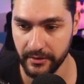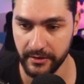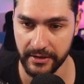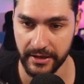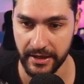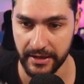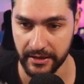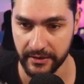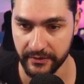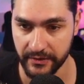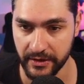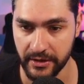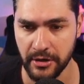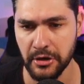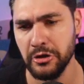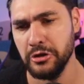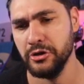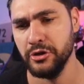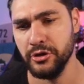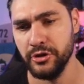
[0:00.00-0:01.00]
get in there.
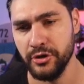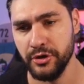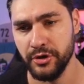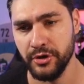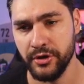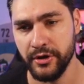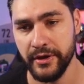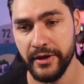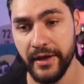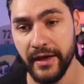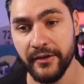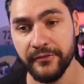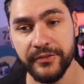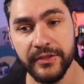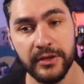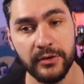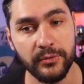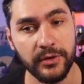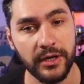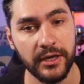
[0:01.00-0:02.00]
I think
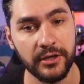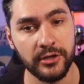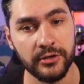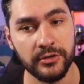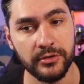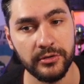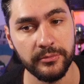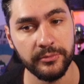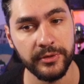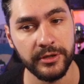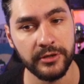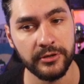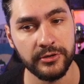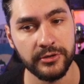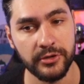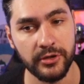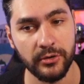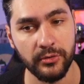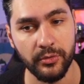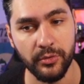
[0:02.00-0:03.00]
we're going to be good
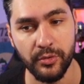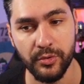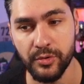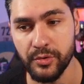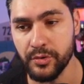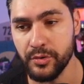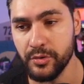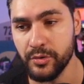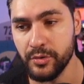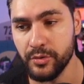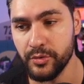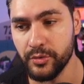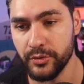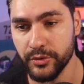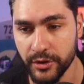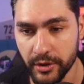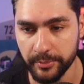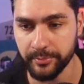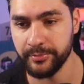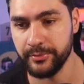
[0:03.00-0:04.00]
to go.
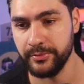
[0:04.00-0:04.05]
Yep,